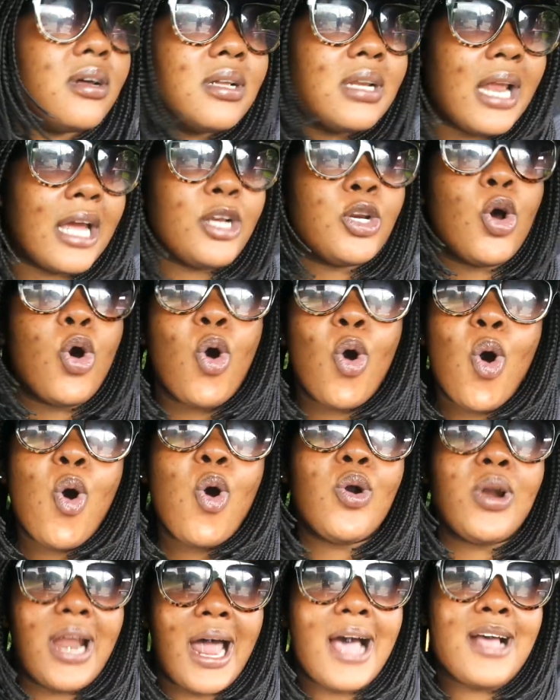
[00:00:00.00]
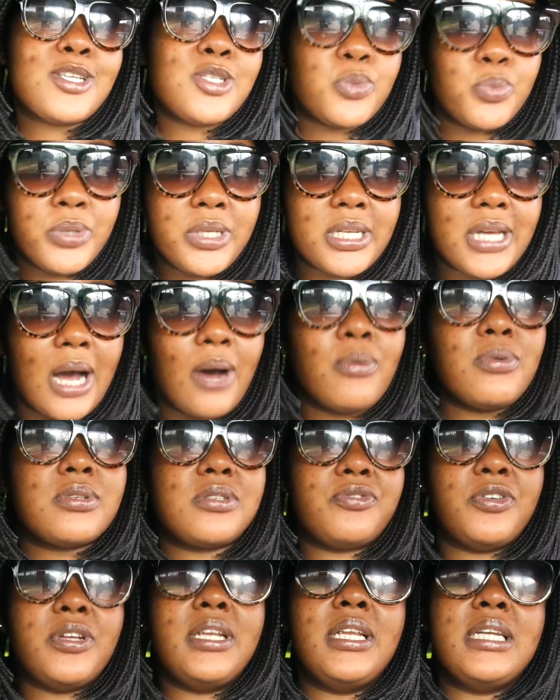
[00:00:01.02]
Like, the whole last week I
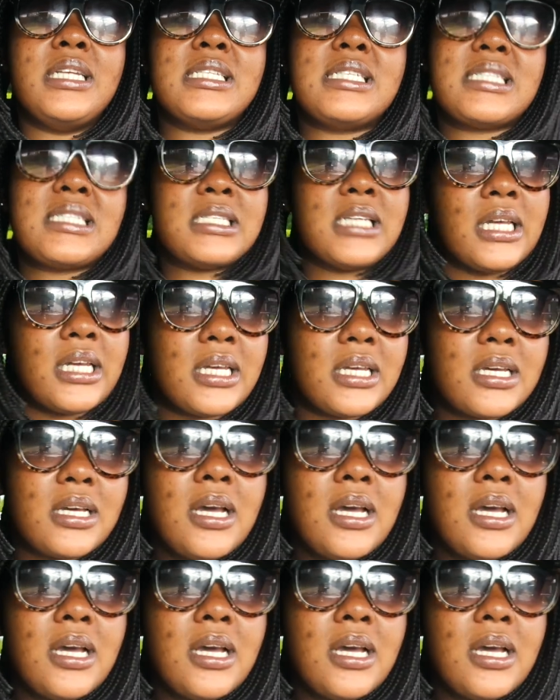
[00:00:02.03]
was feeling sick.